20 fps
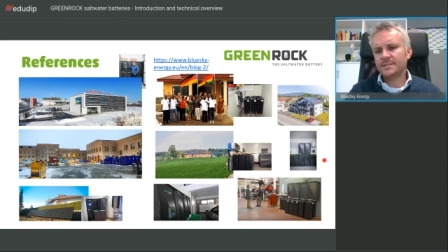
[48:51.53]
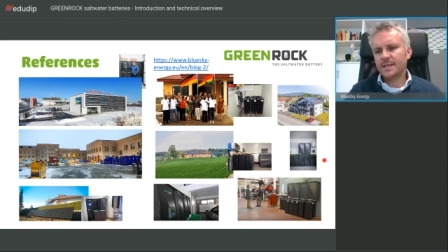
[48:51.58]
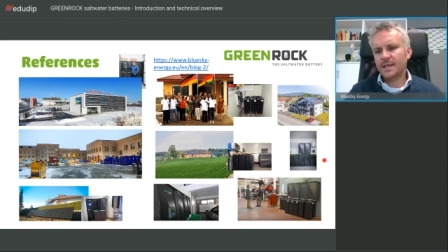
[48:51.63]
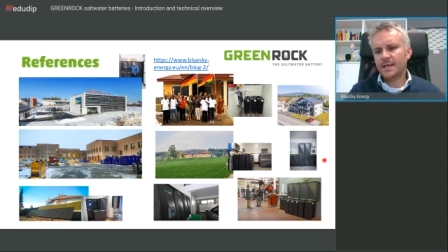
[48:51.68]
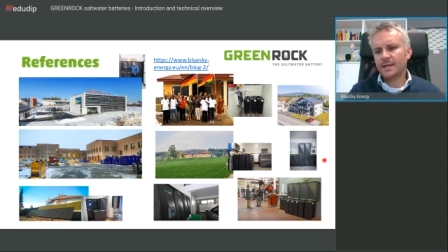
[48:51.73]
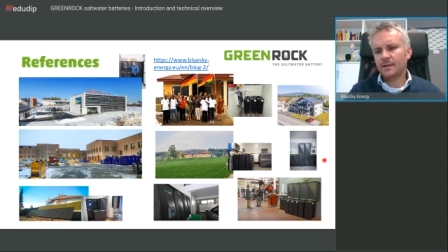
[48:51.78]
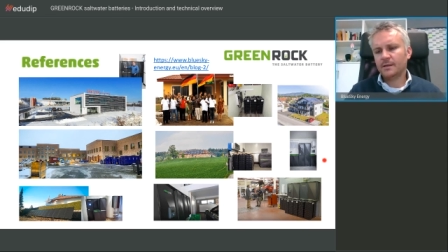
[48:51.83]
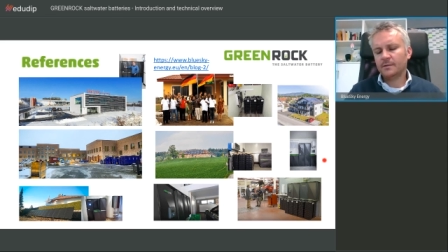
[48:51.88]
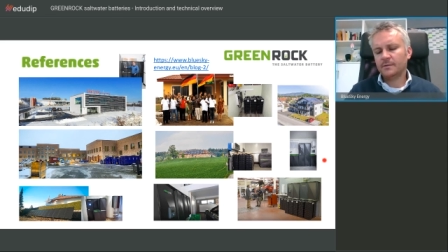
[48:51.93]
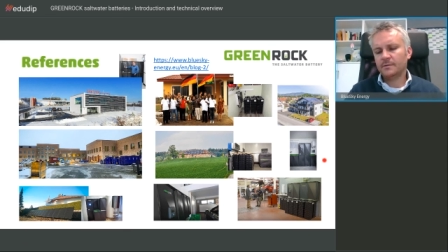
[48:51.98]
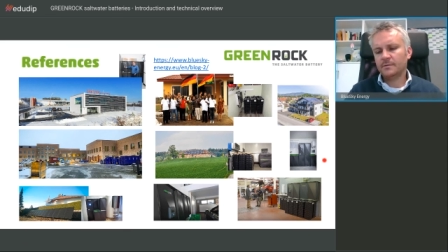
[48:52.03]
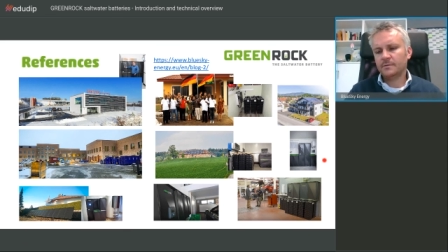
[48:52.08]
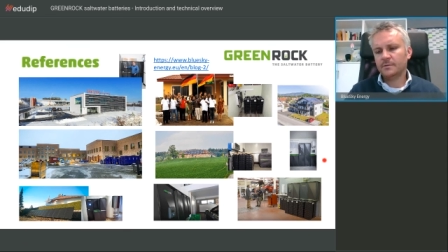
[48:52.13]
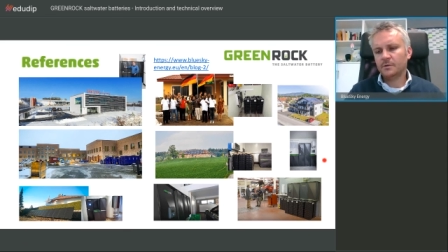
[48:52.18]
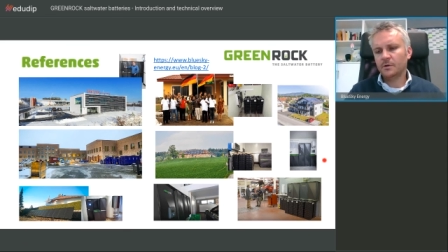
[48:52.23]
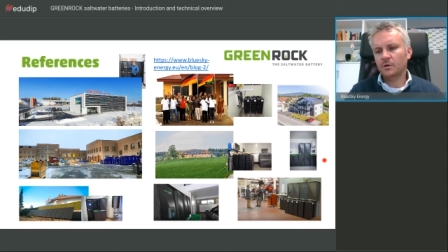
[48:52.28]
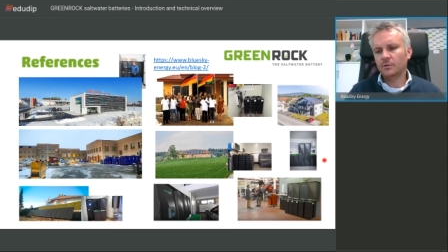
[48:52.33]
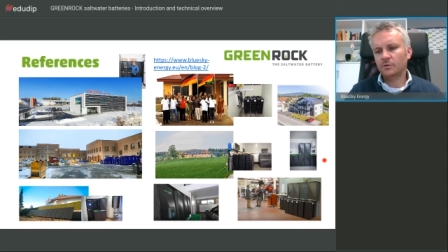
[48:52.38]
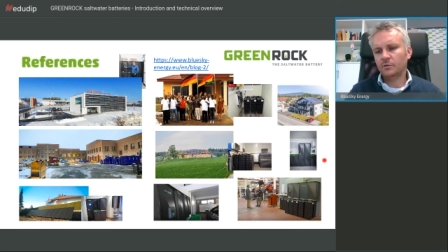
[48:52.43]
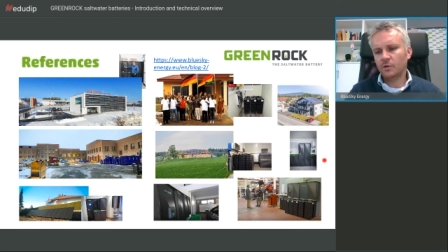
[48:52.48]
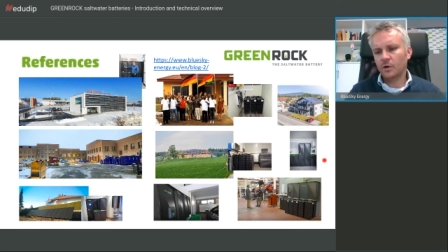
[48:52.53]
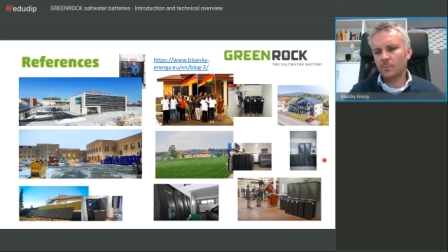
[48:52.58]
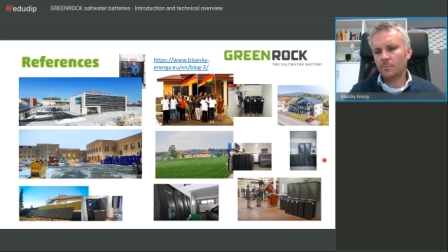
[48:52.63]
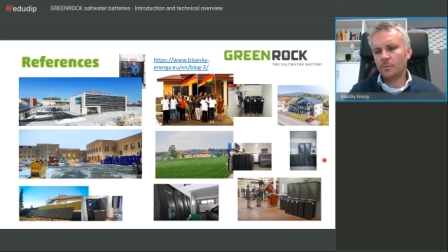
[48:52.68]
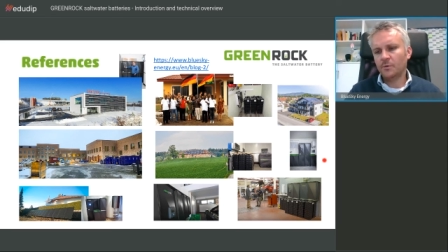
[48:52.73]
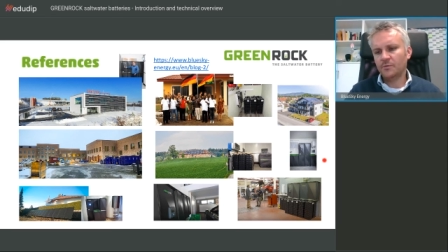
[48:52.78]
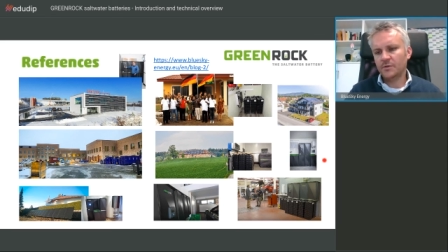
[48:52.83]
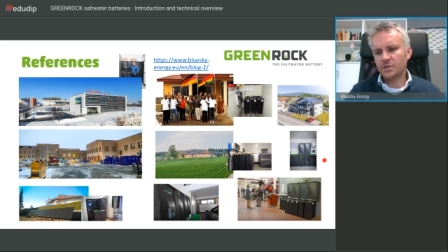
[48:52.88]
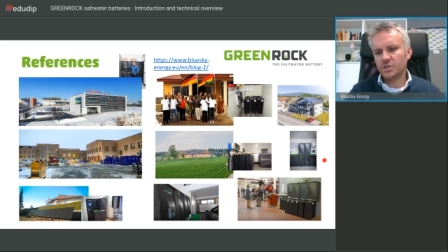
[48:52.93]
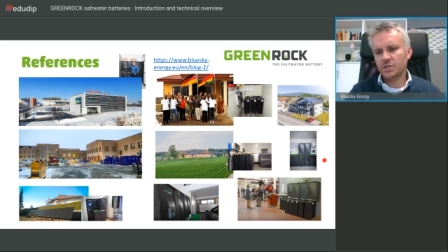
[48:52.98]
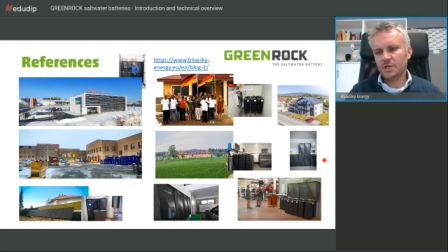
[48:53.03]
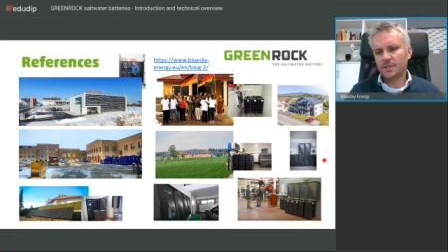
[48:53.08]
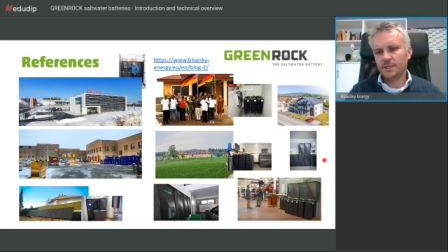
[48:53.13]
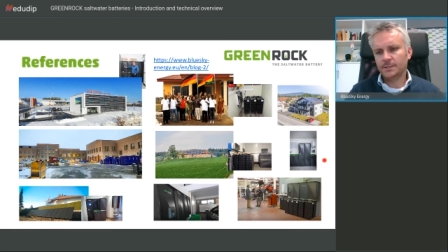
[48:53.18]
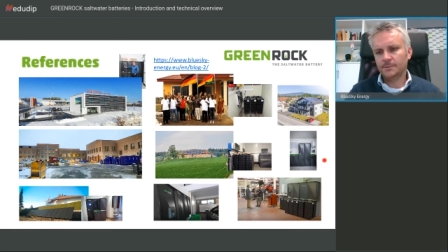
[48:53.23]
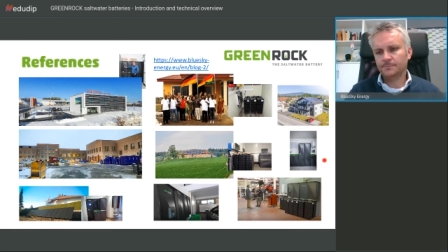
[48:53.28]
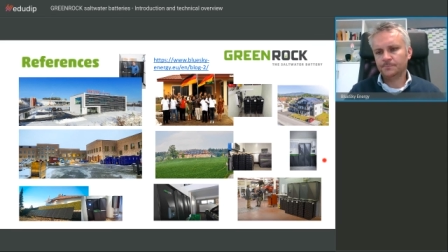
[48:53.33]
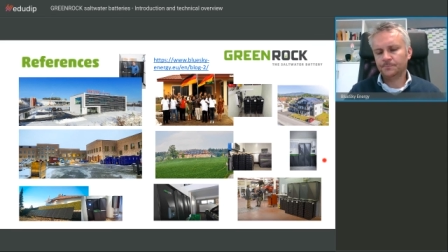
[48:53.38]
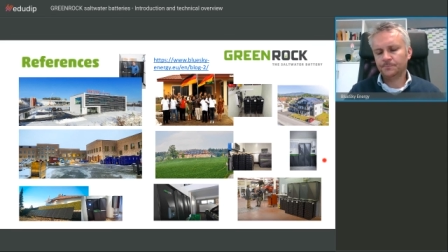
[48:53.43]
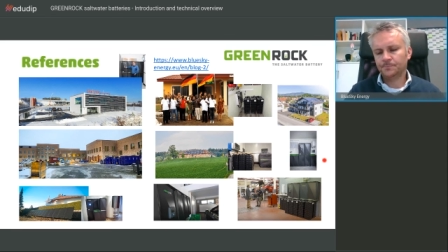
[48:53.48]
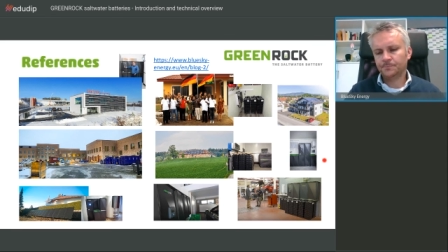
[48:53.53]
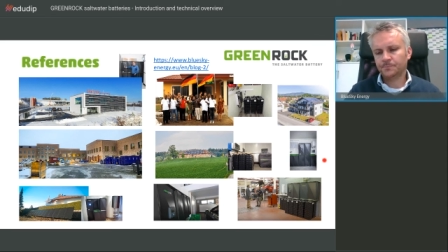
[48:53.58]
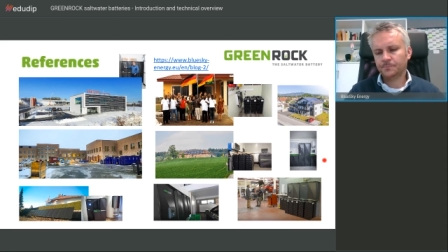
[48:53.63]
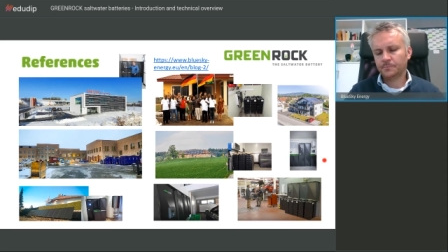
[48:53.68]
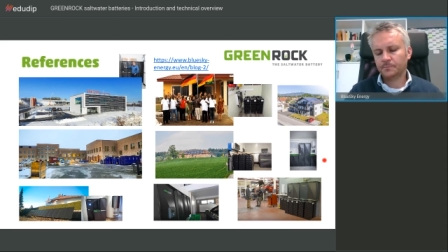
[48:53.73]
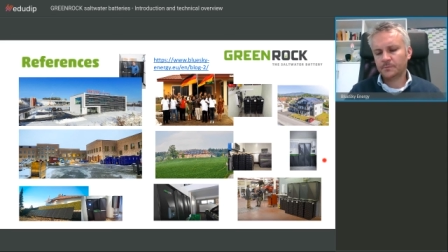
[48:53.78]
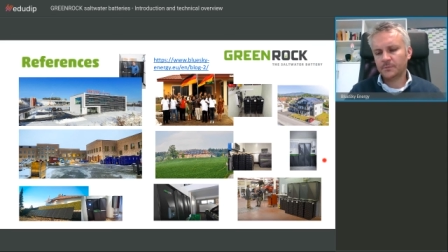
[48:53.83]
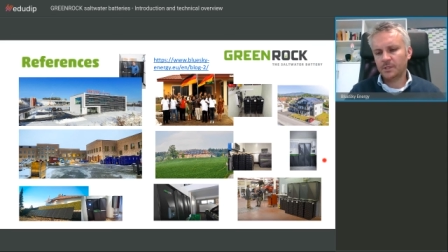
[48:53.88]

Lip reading: There was another question, can the cells be stacked